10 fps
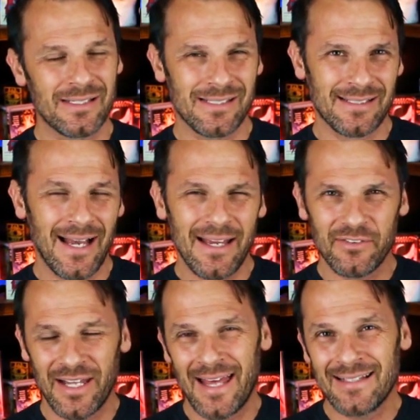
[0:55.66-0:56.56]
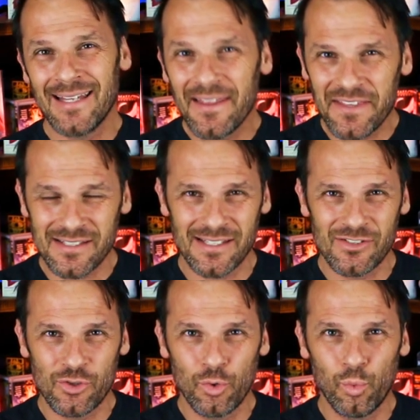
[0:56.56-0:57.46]
because it's kind of an
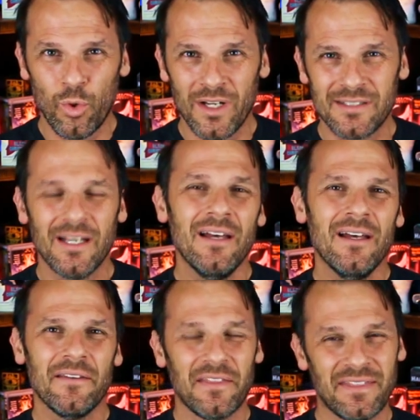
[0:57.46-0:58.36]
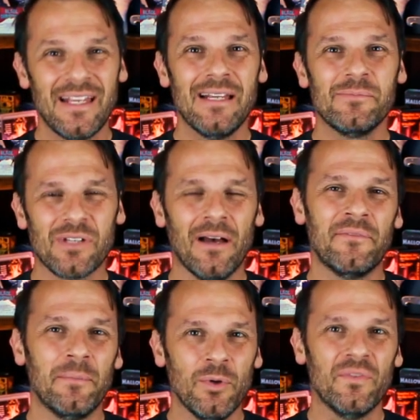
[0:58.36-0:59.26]
antithesis to what the themes
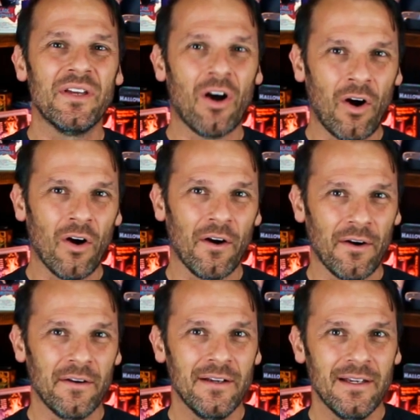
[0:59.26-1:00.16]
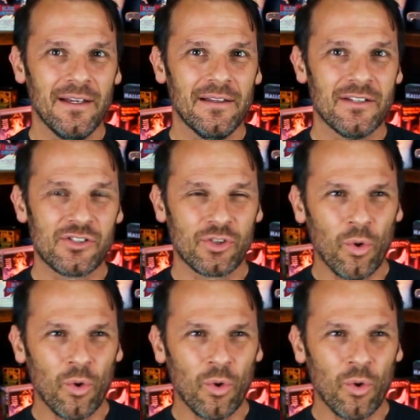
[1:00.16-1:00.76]
of the movie are. The